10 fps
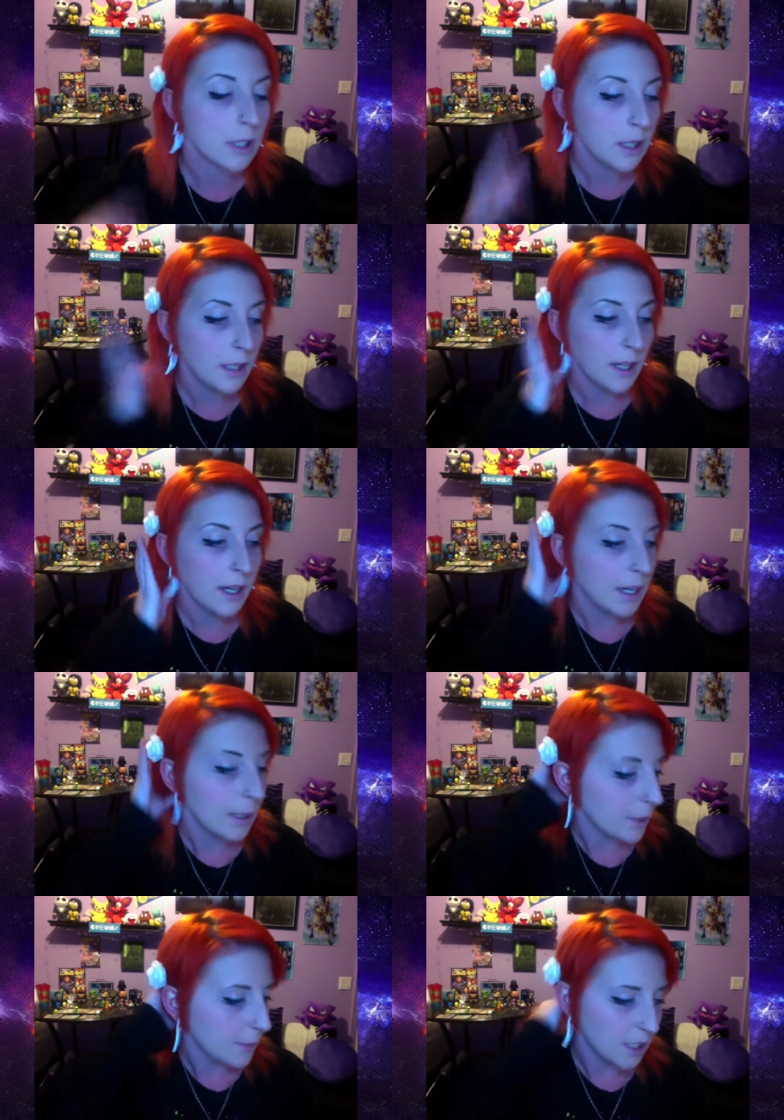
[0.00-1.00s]
Um,
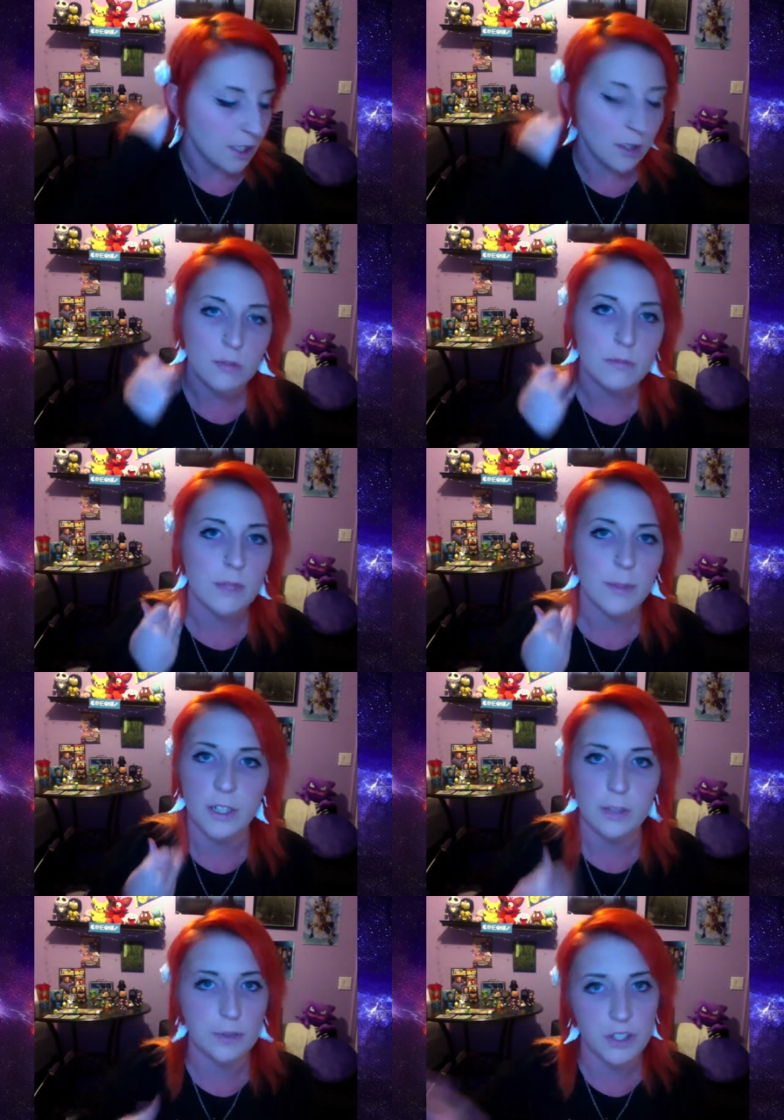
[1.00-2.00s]
let me know. Let me
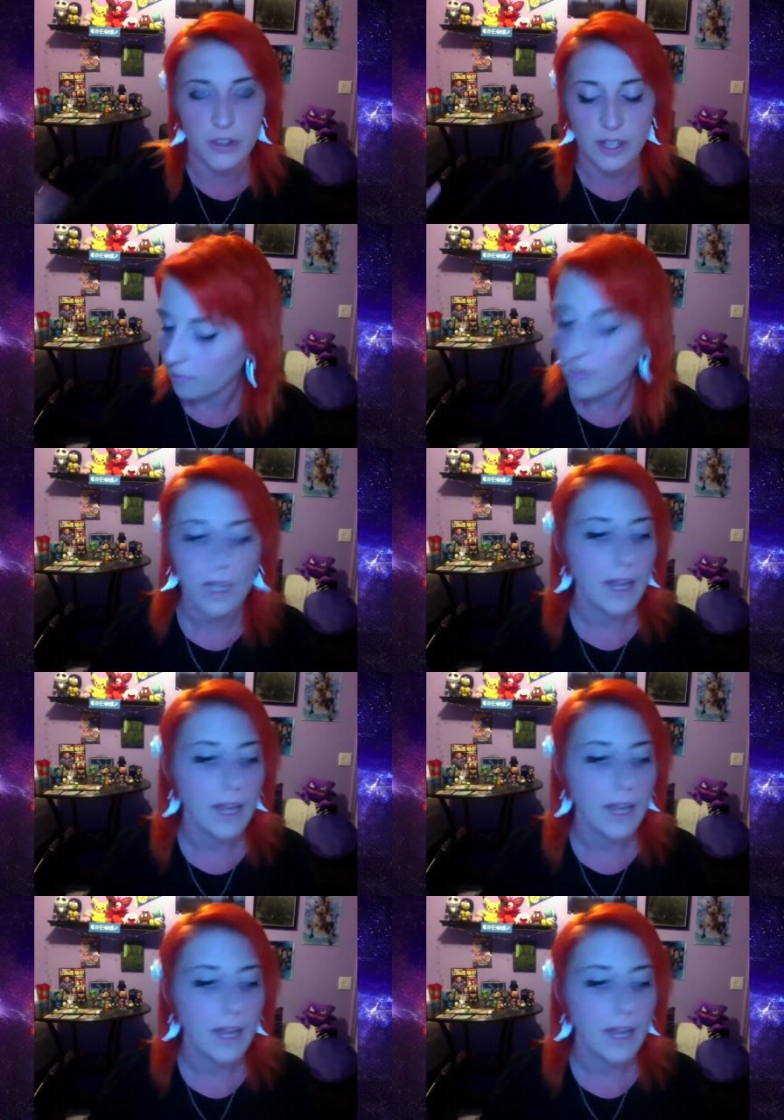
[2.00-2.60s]
know what you think.